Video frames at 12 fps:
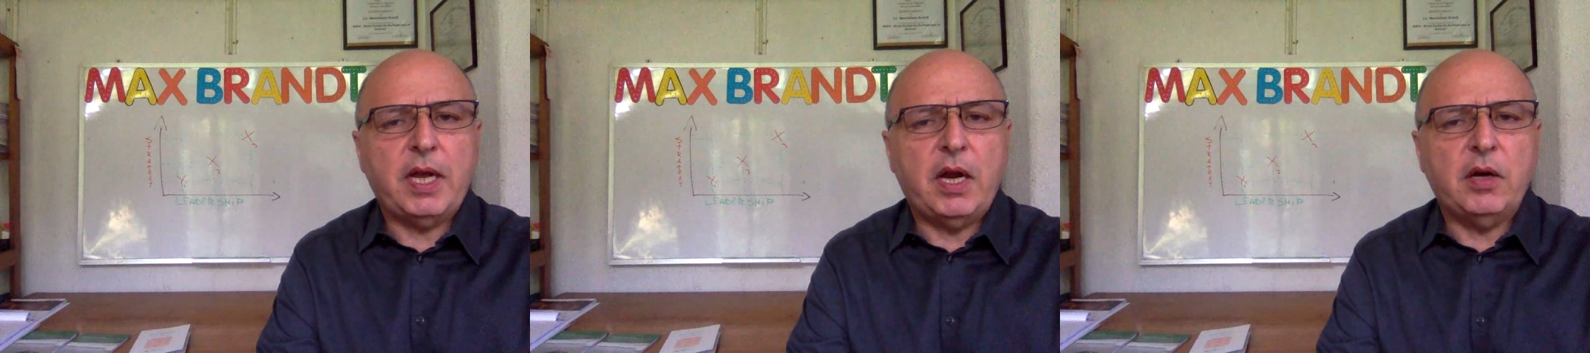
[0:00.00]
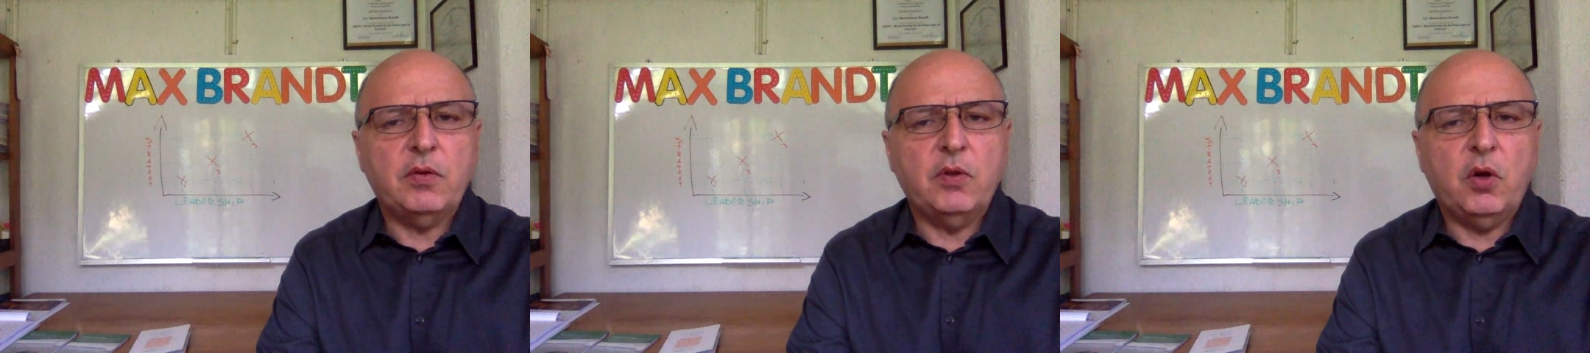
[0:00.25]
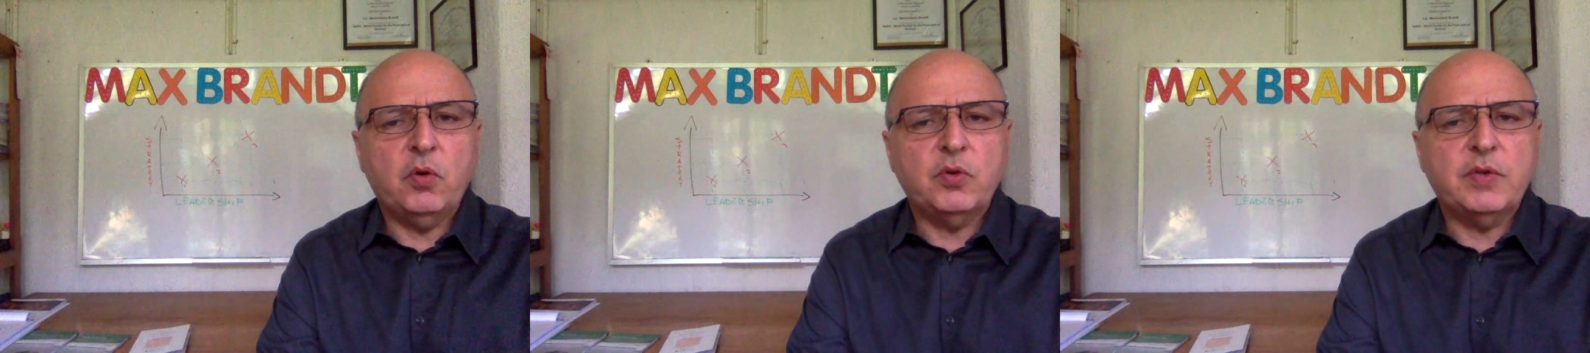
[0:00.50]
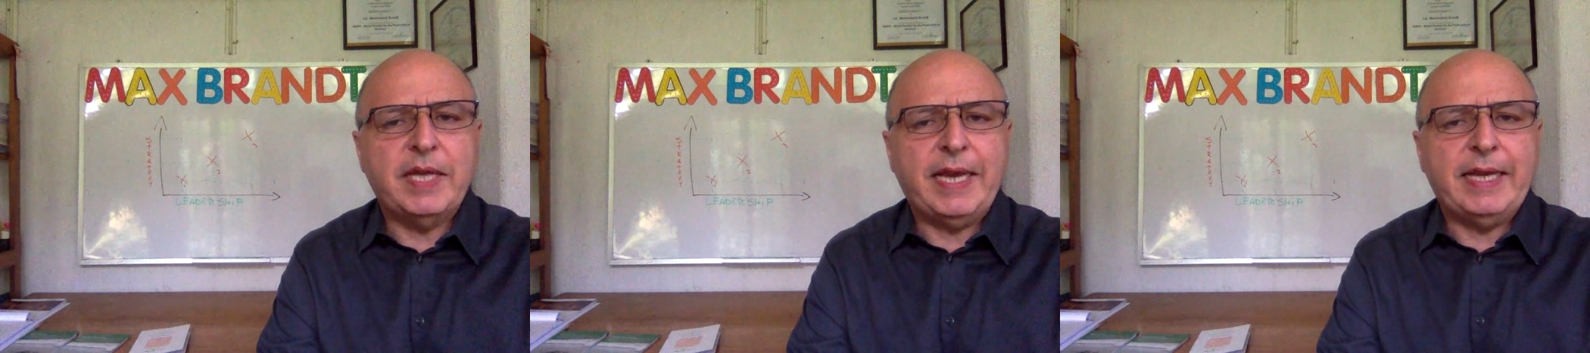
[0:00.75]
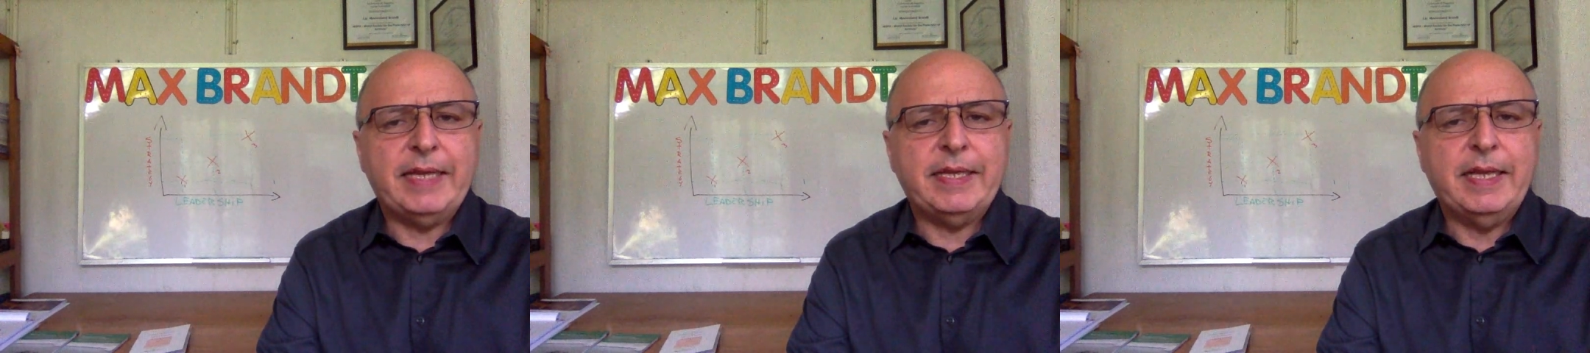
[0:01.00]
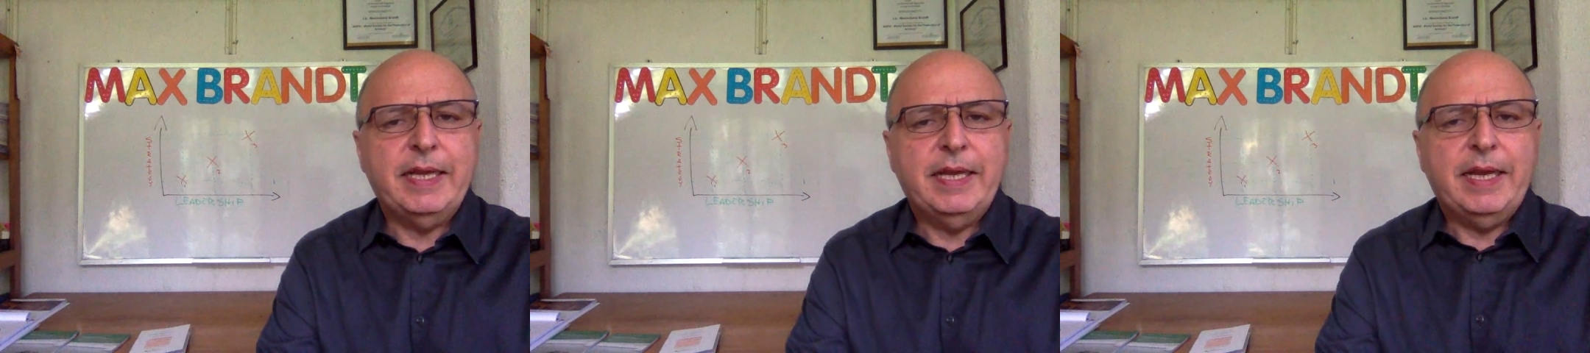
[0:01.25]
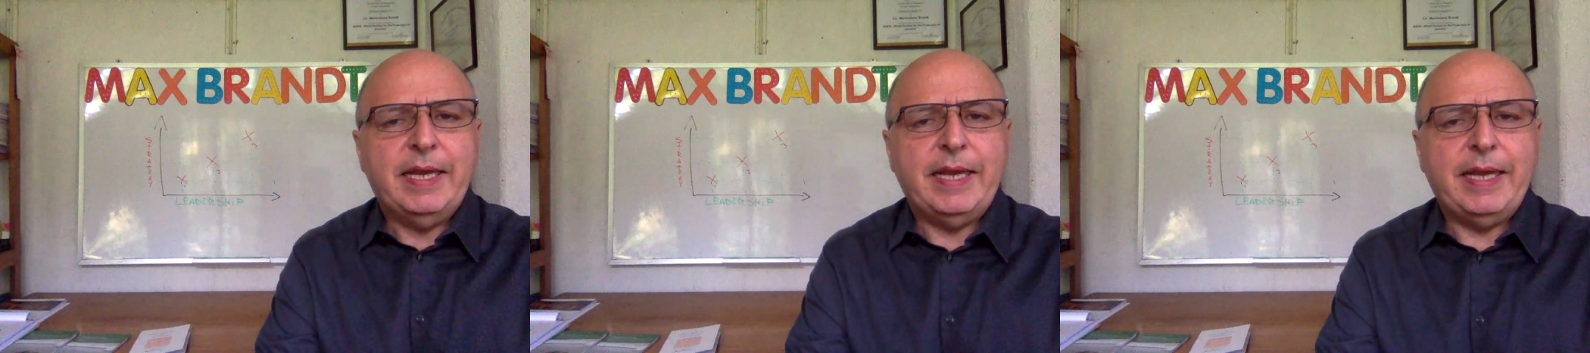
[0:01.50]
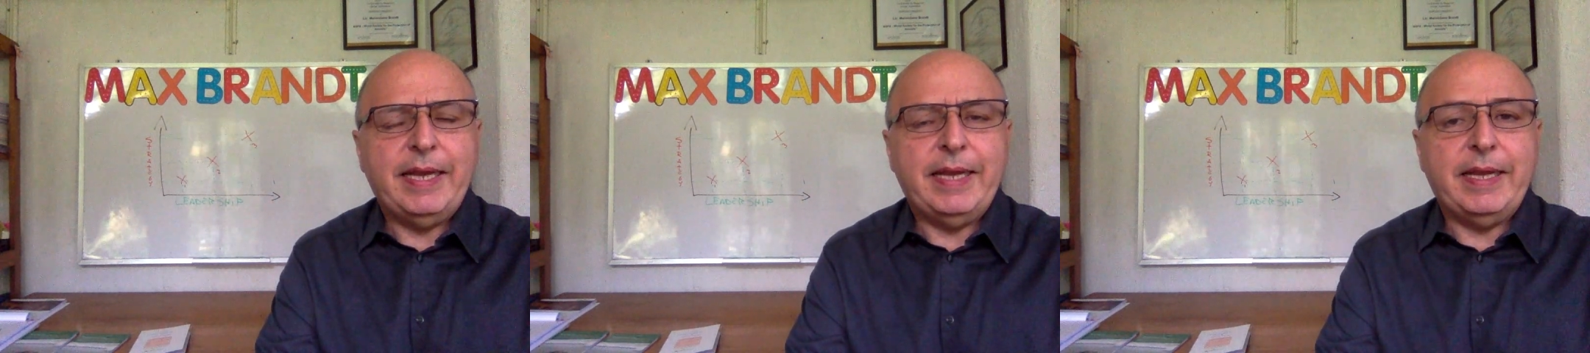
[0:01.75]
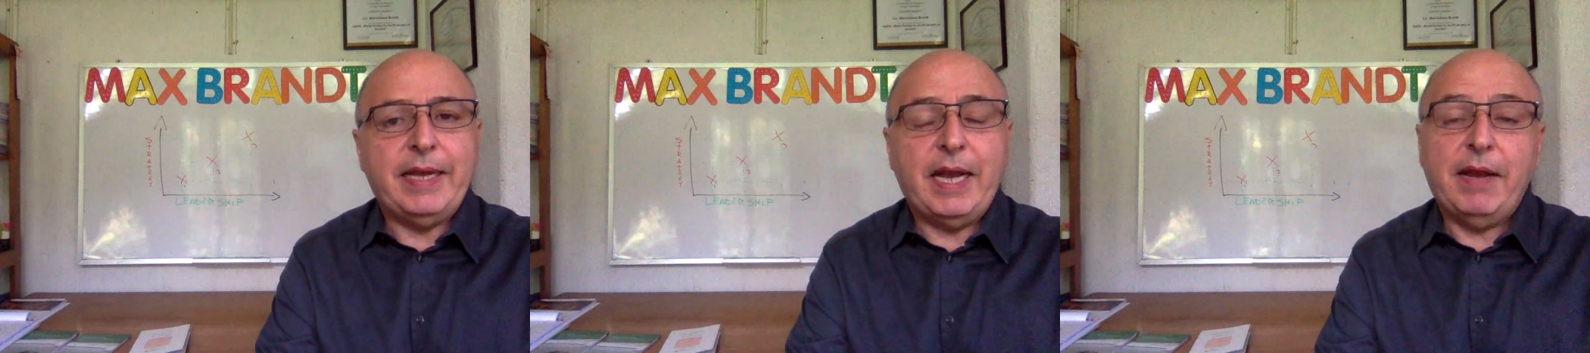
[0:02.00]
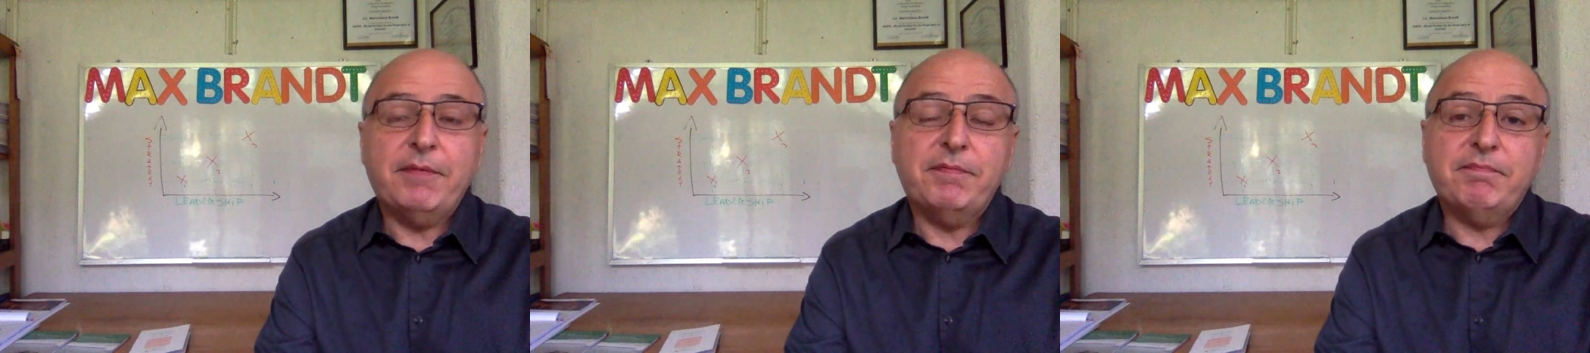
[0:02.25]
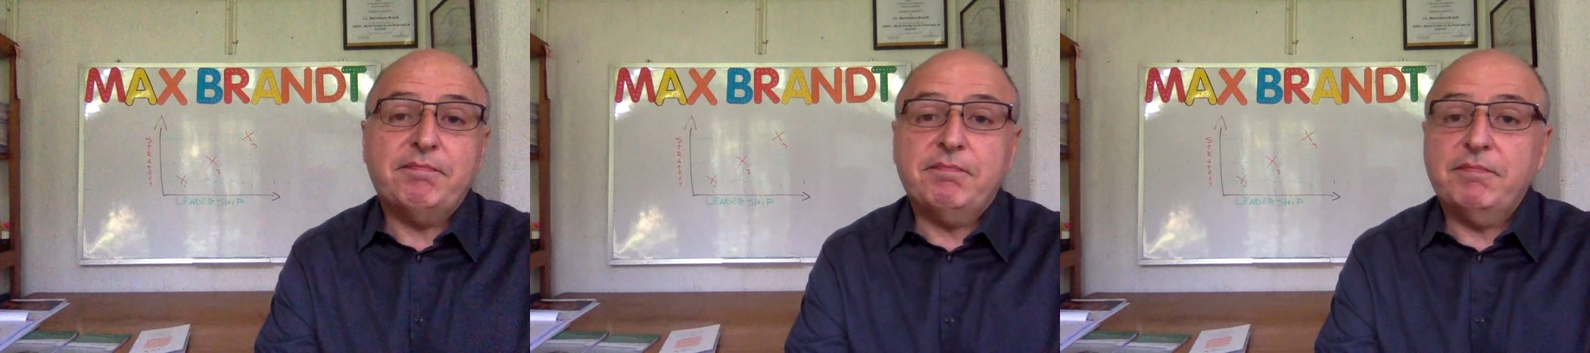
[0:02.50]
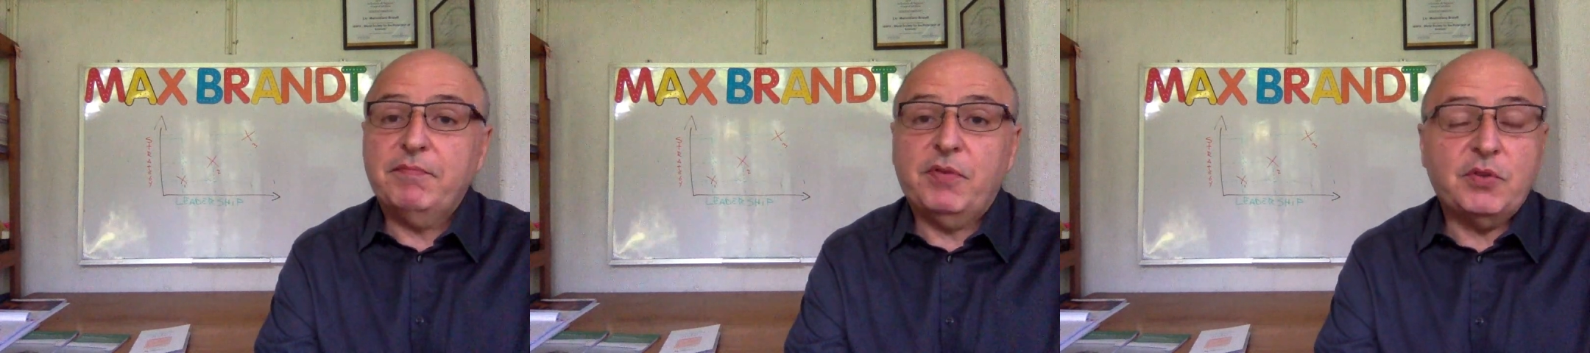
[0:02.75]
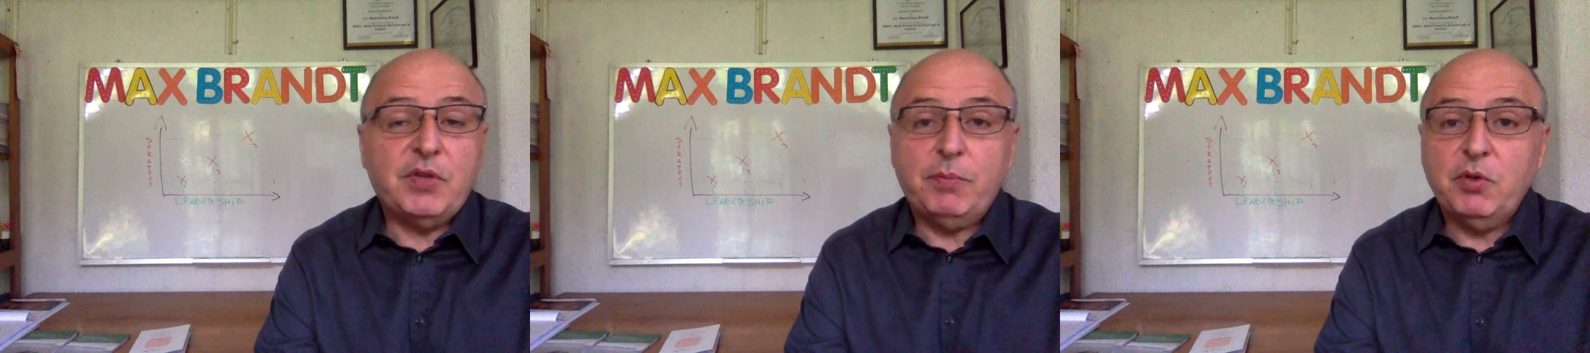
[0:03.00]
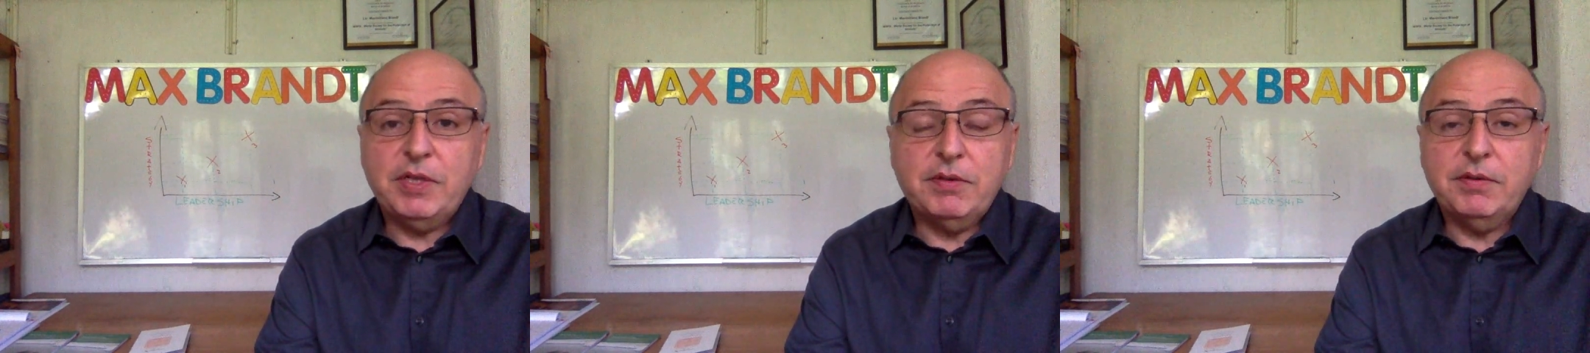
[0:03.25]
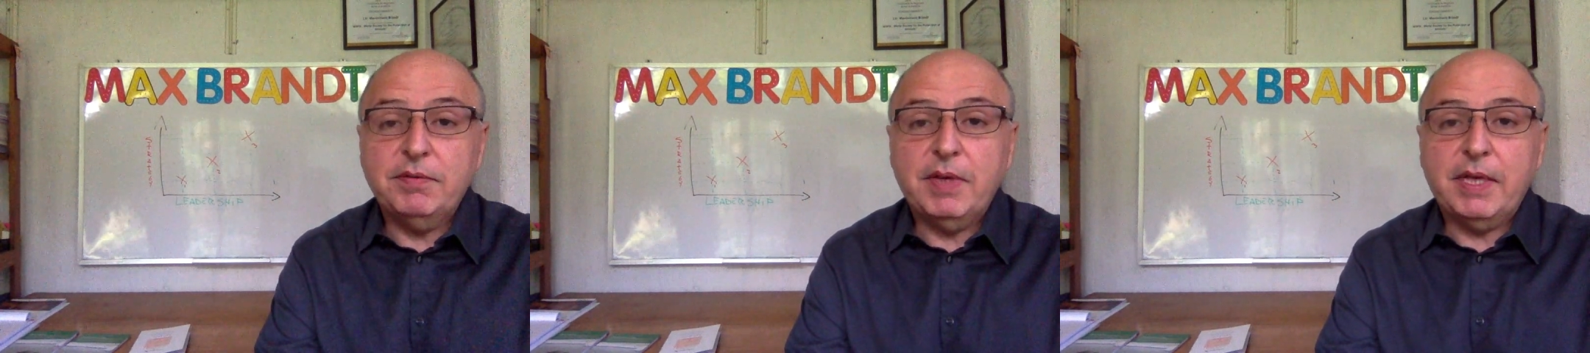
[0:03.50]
are those that have, for some reason,